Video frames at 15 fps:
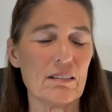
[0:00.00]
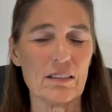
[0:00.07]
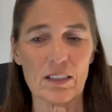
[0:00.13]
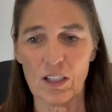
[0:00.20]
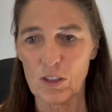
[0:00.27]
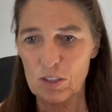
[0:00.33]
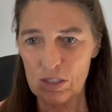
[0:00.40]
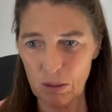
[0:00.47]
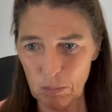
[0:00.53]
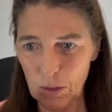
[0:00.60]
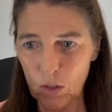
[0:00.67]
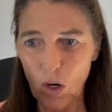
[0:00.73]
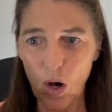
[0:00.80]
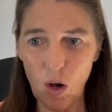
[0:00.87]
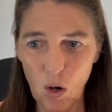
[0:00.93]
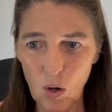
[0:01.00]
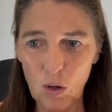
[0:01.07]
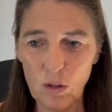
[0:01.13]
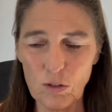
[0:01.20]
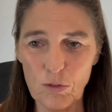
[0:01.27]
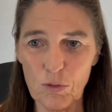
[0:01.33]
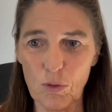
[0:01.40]
you know, someone
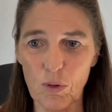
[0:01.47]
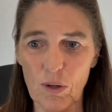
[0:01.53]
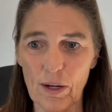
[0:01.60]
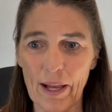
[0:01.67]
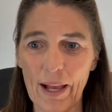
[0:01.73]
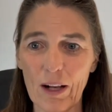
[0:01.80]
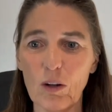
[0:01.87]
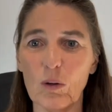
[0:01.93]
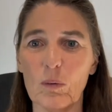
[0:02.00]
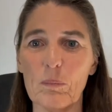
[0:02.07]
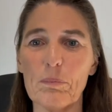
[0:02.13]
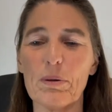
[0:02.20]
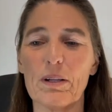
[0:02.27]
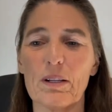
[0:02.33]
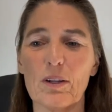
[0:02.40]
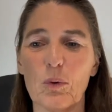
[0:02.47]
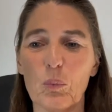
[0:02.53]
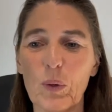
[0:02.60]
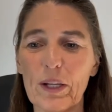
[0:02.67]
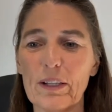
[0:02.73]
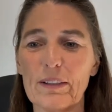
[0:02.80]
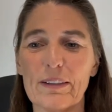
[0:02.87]
called for help.
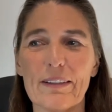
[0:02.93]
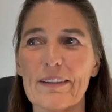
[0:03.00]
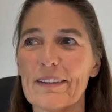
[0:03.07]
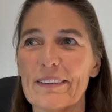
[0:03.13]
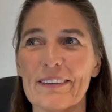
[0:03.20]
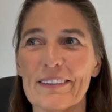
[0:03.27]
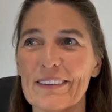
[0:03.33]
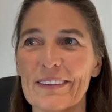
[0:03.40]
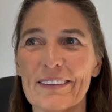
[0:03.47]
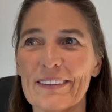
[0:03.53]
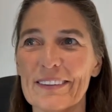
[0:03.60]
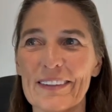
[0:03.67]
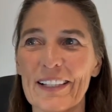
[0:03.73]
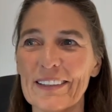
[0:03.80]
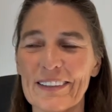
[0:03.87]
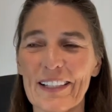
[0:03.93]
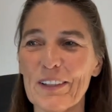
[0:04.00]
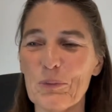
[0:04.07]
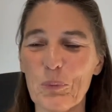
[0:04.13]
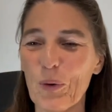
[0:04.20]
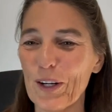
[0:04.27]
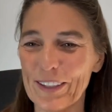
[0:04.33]
We, it
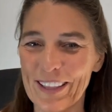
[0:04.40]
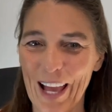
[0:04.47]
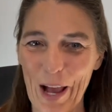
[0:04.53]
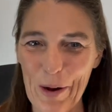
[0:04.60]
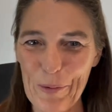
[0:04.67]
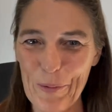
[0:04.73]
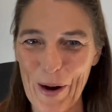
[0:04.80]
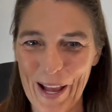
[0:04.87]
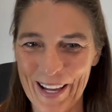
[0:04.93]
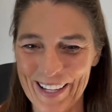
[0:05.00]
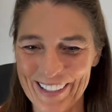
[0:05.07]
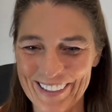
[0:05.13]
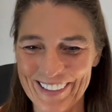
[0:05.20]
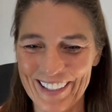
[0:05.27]
didn't work that way.